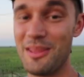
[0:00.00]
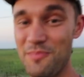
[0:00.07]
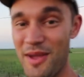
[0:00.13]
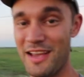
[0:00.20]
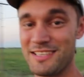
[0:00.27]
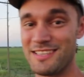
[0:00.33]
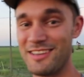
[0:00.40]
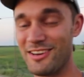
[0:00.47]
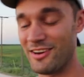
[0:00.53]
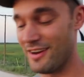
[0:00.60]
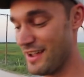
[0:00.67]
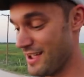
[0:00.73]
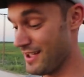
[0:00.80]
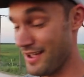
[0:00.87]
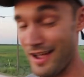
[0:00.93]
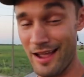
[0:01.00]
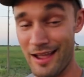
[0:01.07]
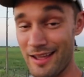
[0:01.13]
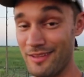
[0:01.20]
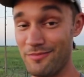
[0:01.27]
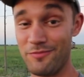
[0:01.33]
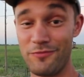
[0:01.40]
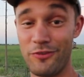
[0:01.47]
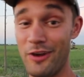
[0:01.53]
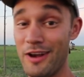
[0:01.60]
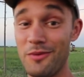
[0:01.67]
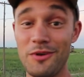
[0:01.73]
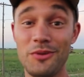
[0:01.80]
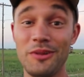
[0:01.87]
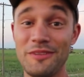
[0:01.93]
in the past year. Uh, for
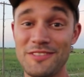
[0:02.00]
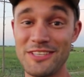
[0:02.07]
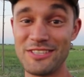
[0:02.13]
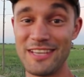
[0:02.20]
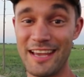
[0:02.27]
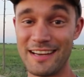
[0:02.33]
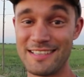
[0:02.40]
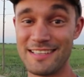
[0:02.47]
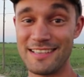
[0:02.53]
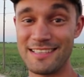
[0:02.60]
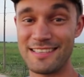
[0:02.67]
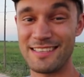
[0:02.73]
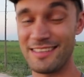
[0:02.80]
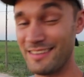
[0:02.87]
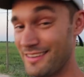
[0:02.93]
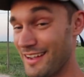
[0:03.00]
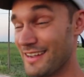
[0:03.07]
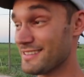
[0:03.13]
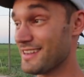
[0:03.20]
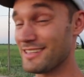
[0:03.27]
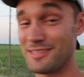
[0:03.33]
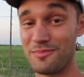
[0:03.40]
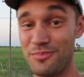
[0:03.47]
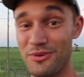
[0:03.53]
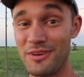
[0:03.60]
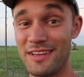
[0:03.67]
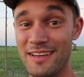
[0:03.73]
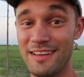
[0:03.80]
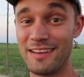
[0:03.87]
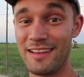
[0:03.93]
anyone who lives in Texas, you guys got some
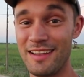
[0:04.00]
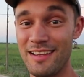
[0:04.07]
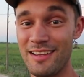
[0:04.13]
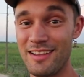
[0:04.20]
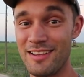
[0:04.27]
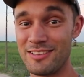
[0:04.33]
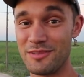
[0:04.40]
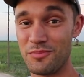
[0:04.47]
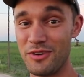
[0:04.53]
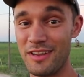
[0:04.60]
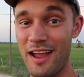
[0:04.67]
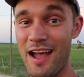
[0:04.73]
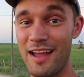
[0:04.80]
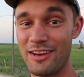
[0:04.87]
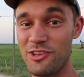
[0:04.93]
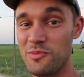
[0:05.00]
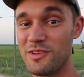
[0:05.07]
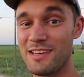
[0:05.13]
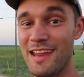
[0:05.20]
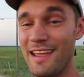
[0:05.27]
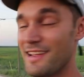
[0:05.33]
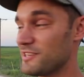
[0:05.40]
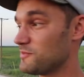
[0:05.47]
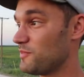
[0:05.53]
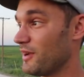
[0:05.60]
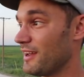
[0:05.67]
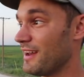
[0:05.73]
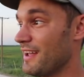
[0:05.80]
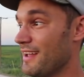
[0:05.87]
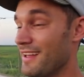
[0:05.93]
pretty some pretty hot, humid days.
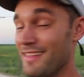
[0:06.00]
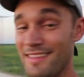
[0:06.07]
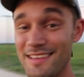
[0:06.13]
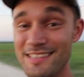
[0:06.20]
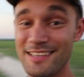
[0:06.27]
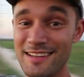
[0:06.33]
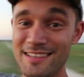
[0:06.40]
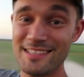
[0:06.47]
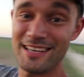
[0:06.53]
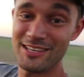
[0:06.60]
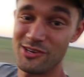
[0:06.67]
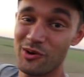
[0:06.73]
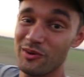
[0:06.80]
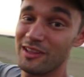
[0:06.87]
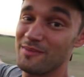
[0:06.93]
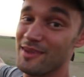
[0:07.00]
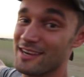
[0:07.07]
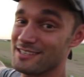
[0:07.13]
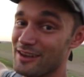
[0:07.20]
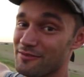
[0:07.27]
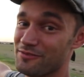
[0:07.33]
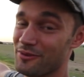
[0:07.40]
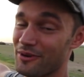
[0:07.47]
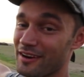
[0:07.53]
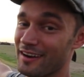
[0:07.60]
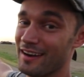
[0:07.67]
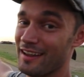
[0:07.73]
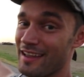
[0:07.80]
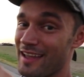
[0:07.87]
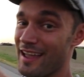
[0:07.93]
But this sunset totally makes up for
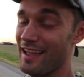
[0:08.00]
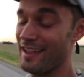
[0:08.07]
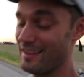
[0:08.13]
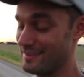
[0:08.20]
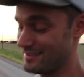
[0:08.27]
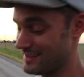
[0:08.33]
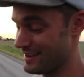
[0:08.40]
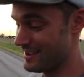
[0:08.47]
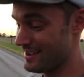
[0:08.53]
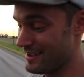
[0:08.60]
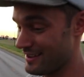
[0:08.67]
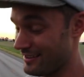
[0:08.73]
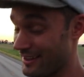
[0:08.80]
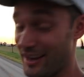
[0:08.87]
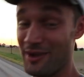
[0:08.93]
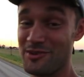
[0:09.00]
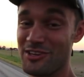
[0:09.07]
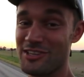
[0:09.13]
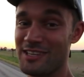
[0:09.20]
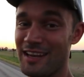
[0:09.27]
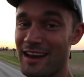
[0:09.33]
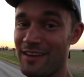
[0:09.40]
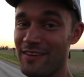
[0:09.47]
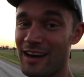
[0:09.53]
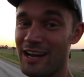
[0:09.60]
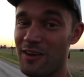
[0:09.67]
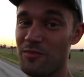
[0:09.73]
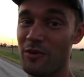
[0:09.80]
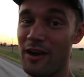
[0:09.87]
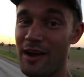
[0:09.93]
it. And like I was just saying, I've got a
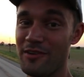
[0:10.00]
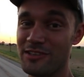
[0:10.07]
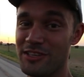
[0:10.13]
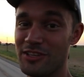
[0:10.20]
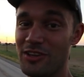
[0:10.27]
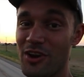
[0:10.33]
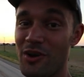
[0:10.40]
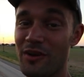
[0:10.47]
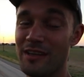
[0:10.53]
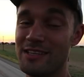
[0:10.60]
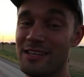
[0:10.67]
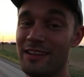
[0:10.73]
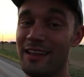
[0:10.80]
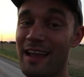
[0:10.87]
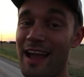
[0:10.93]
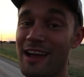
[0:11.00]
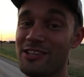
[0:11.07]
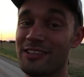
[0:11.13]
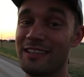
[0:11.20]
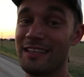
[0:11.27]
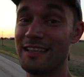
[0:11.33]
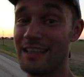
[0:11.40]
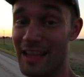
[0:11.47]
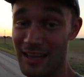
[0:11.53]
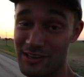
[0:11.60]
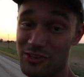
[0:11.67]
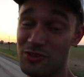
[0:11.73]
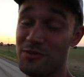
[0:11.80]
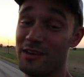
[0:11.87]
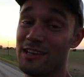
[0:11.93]
couple more hours to go until I actually get
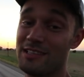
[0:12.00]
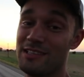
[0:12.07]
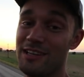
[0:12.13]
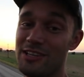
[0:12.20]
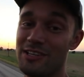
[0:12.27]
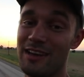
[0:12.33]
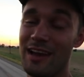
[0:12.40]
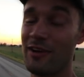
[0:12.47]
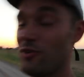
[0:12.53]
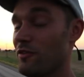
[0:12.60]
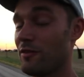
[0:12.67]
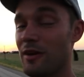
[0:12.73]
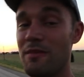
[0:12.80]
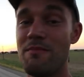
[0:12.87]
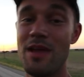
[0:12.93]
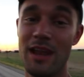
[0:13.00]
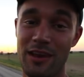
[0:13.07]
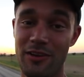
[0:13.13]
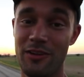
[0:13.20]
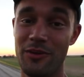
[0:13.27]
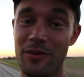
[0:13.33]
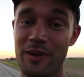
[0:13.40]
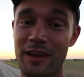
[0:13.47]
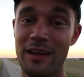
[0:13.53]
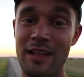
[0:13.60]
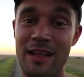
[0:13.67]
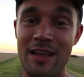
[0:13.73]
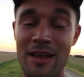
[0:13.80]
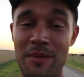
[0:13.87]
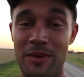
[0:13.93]
to my destination. I don't know if I'm gonna make it all the way,
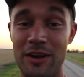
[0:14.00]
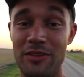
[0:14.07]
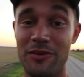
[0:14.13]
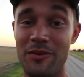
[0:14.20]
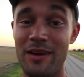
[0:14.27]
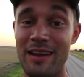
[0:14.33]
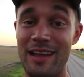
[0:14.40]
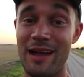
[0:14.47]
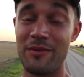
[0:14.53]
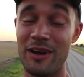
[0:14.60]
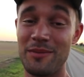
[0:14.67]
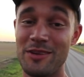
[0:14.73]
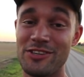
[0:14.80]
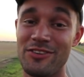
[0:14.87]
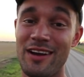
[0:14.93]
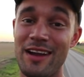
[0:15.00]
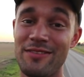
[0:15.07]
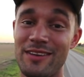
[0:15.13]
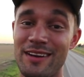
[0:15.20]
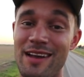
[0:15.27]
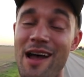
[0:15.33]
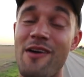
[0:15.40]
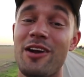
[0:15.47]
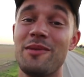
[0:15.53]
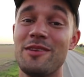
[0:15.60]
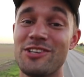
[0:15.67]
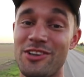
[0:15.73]
but either way, I'm gonna be driving, I'm gonna be